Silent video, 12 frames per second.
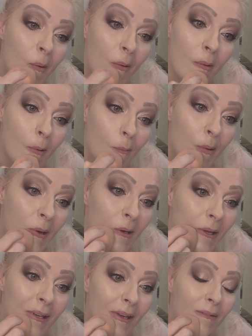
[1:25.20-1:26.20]
nope,
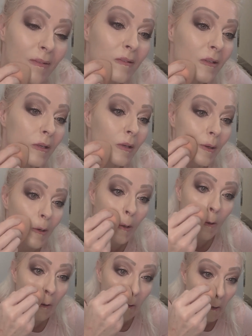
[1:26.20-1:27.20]
it definitely did.
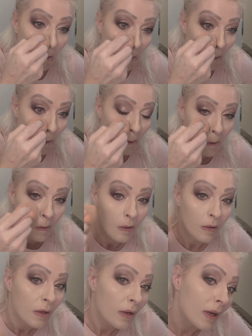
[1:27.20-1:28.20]

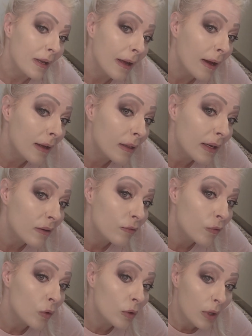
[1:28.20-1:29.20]
And I like
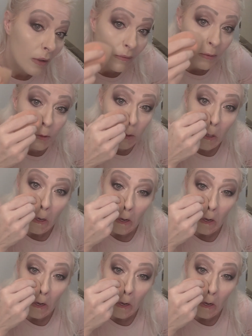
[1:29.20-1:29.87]
full coverage